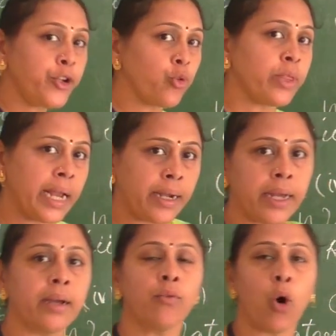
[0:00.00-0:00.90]
to
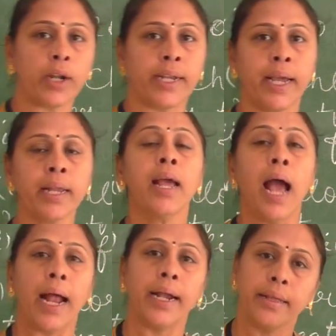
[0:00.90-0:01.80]
that water
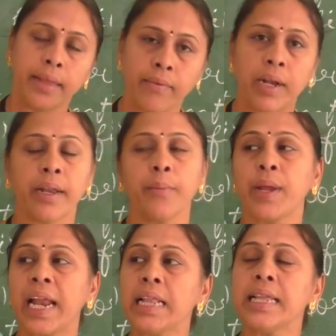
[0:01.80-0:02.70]
and they will
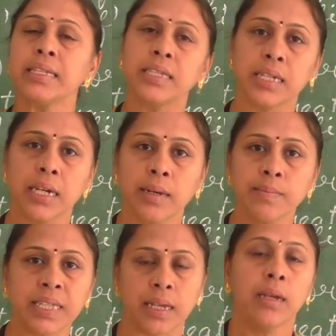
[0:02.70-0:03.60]
kill the
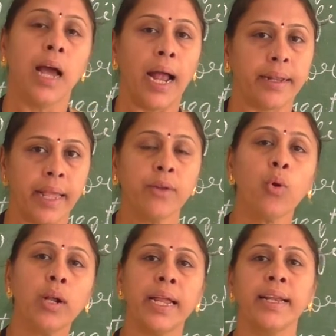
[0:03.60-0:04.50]
germs, and then
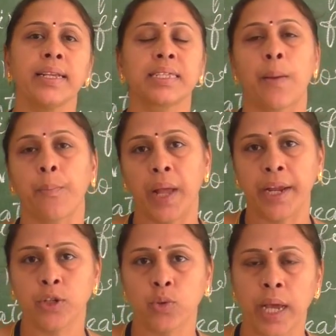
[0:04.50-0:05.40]
only it is
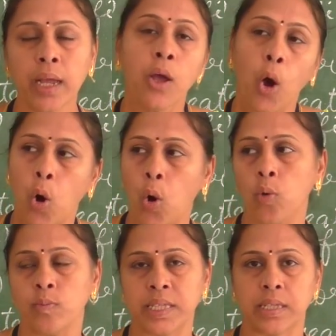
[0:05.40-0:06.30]
supplied to the
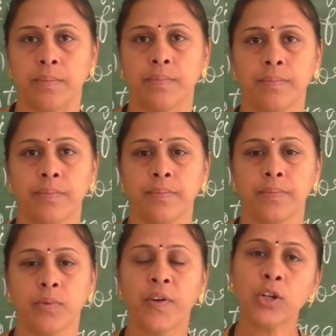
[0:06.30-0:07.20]
homes
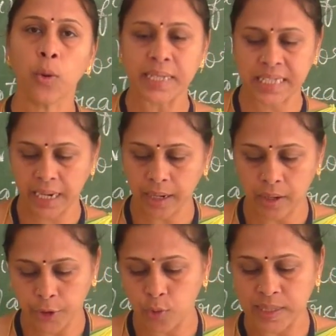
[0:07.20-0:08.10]
for domestic
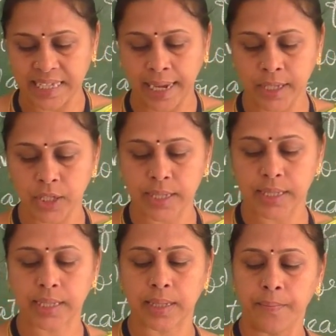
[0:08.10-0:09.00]

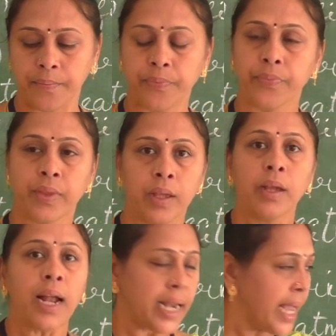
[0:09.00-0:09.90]
usages.
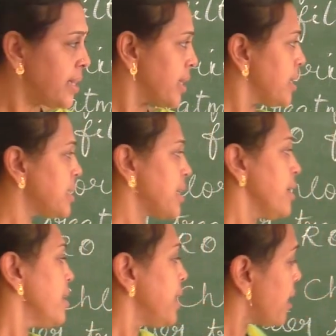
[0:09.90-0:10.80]
Like this,
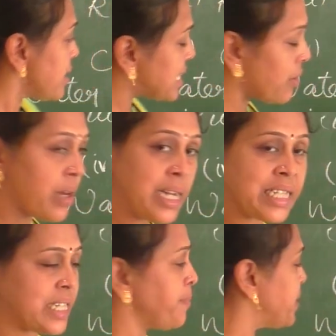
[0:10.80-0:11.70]
there are several
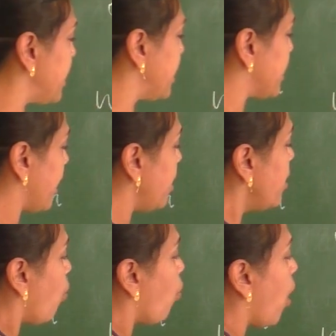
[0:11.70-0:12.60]
steps in
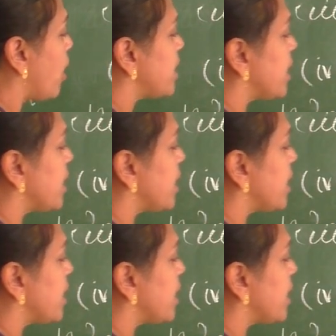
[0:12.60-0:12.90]
the water